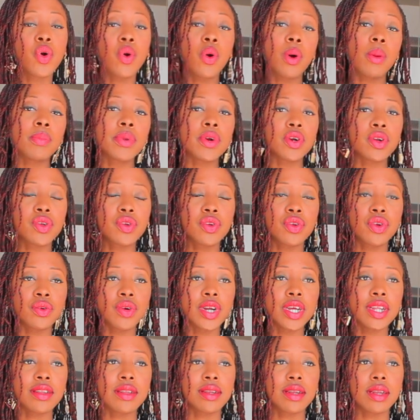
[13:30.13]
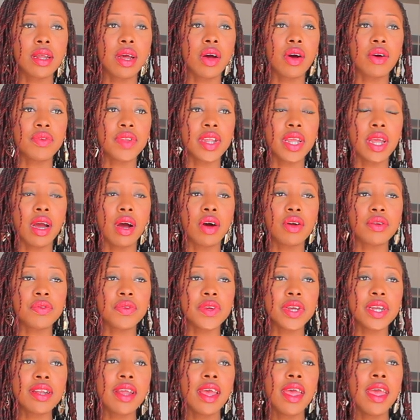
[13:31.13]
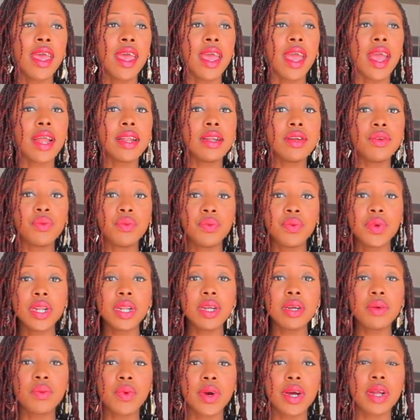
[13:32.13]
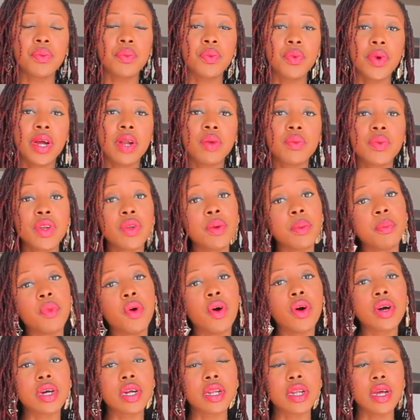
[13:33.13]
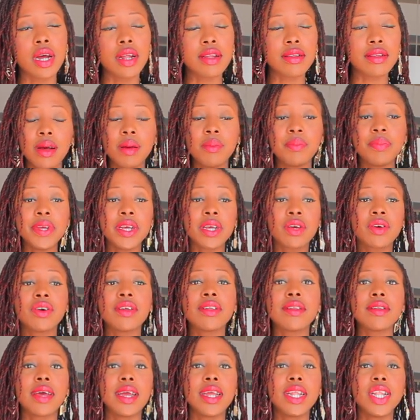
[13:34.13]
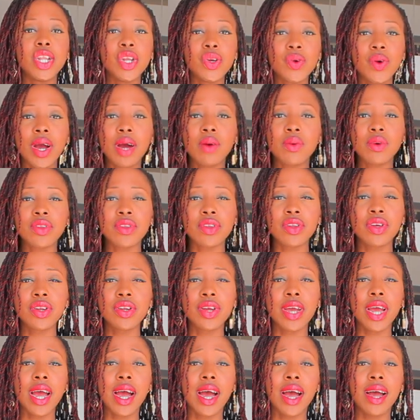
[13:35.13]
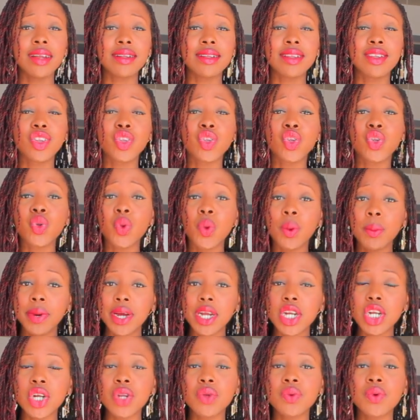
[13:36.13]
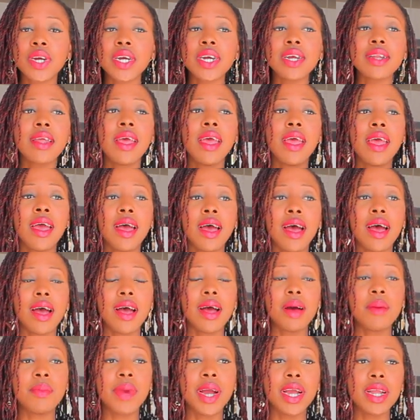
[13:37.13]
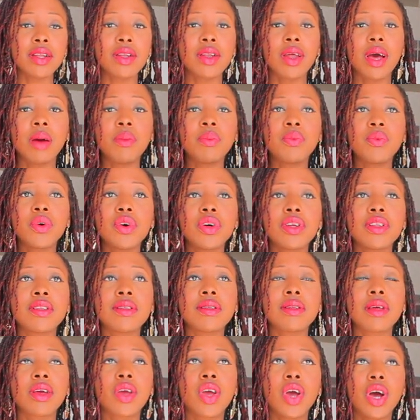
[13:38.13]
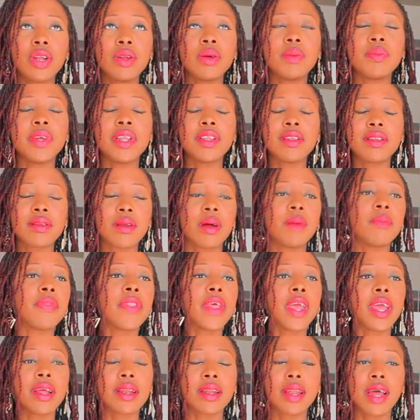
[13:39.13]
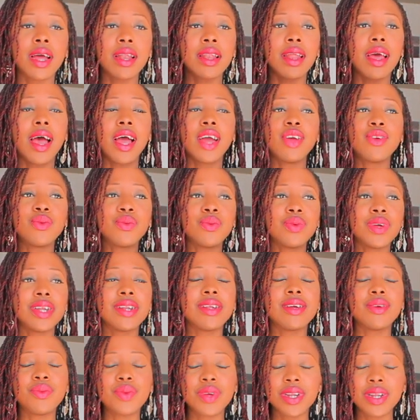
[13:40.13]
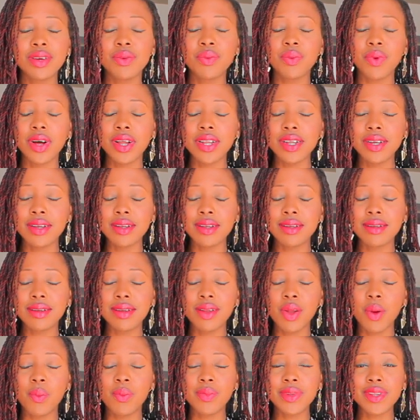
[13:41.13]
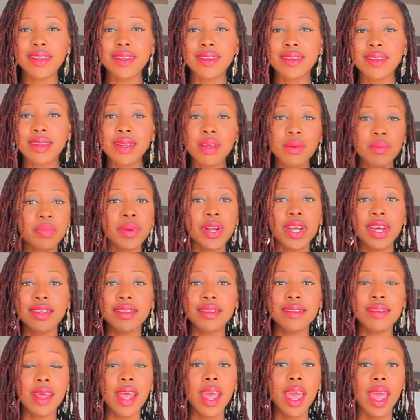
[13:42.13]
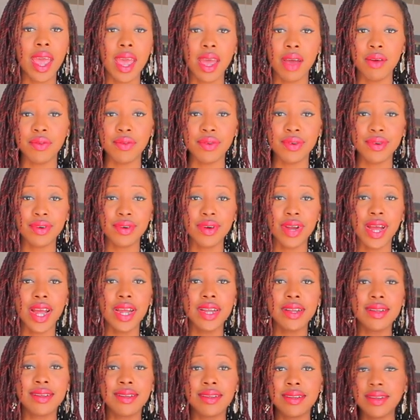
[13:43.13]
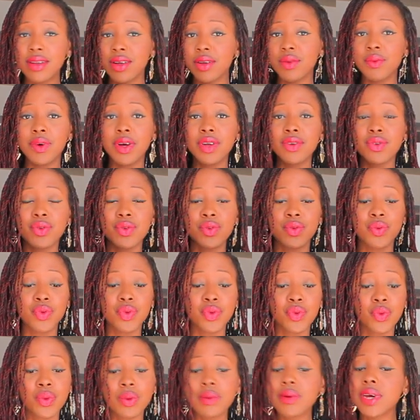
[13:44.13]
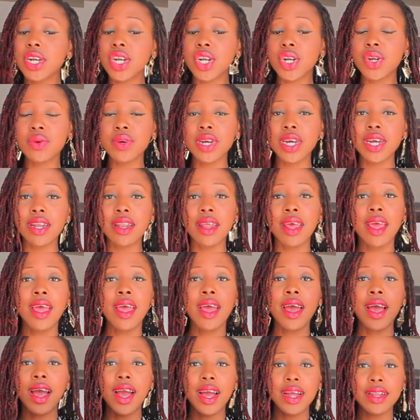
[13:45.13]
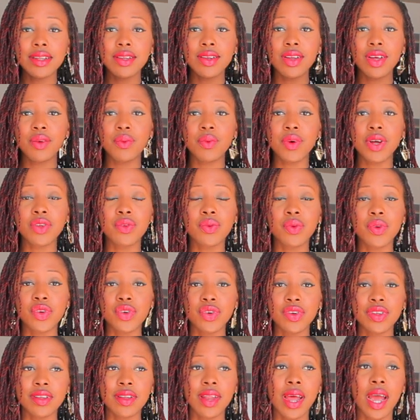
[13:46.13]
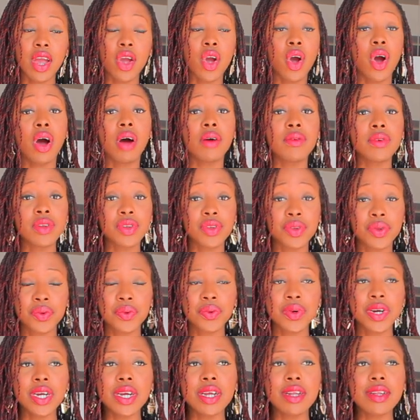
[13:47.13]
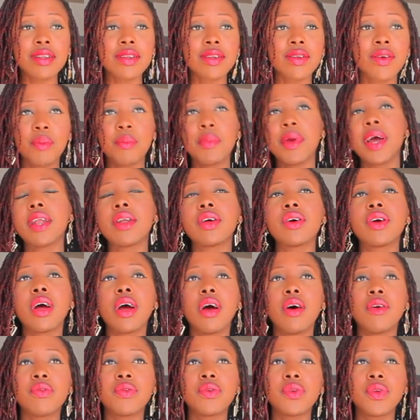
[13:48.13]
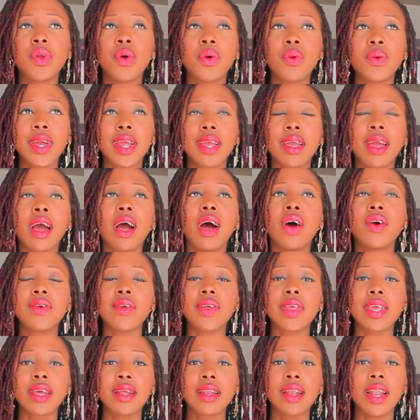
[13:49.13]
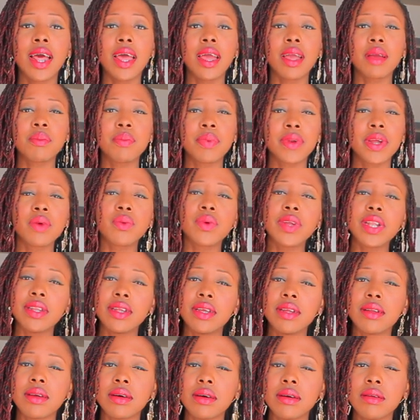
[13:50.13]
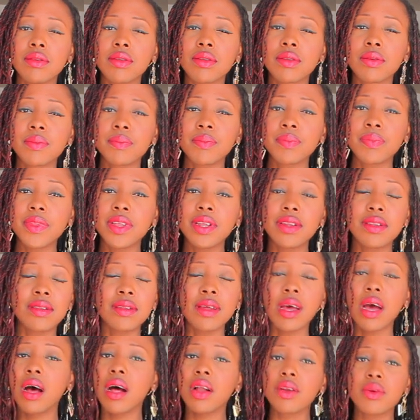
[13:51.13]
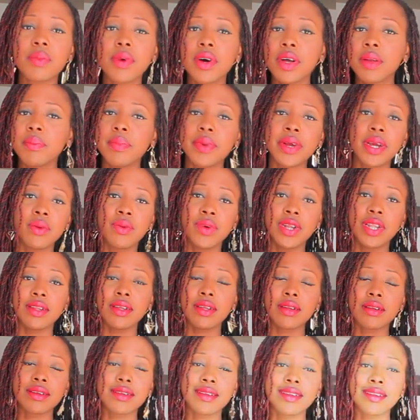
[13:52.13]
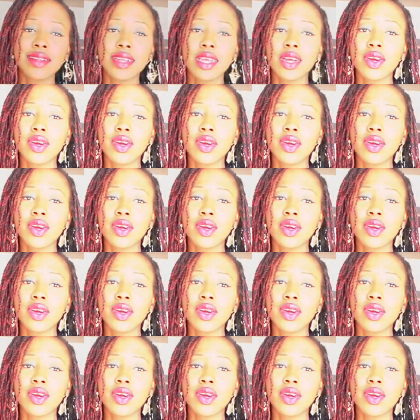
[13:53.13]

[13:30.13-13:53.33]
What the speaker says: compared to the rest of the outfit, and it really went well with the polka dots. Because I knew I was gonna add so much to it, my top was gonna be something that I really wanted, the simplest ever. I didn't want to do too much to it. I didn't want to just like overdo it. So a matter of knowing how you can like play with details. It's all about playing with details